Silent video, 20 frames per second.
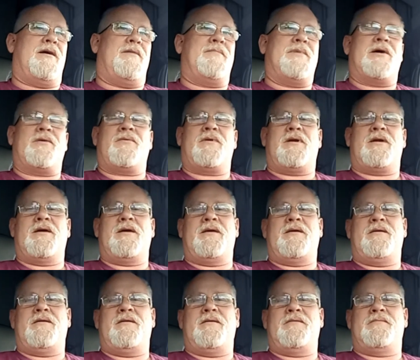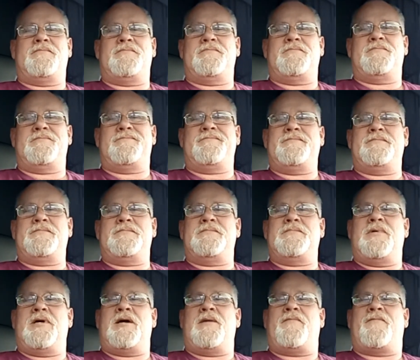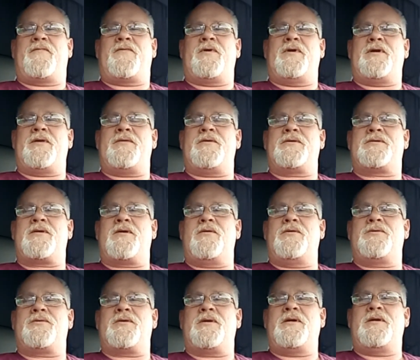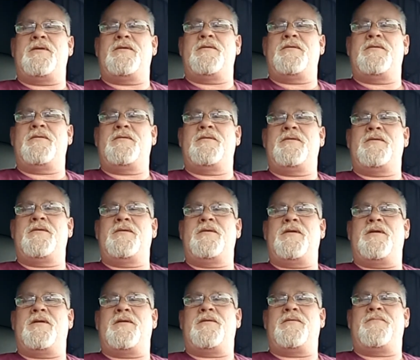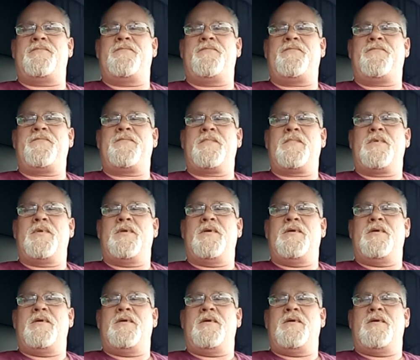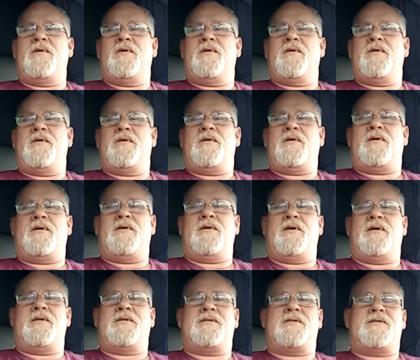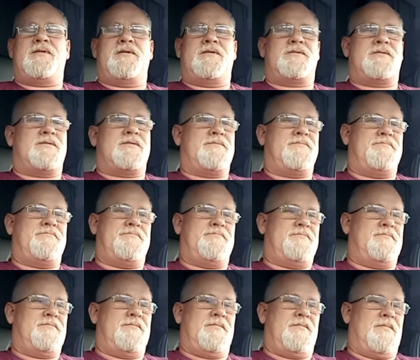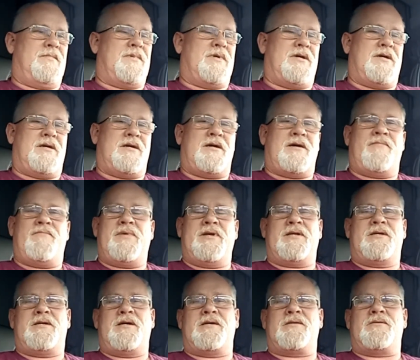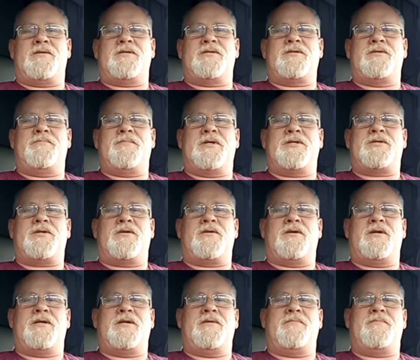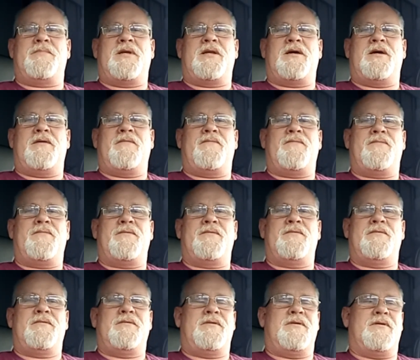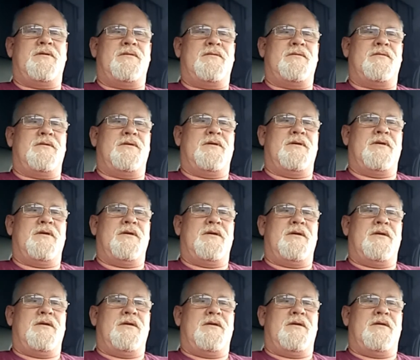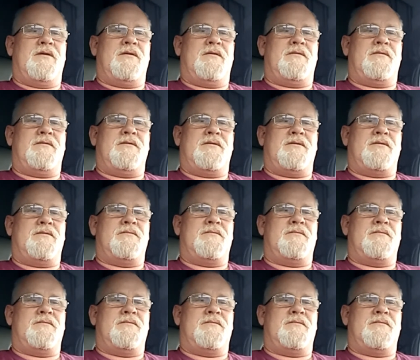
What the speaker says: I'm not really up for another surgery. You know, it's just I've been cut on too much already in my life. You and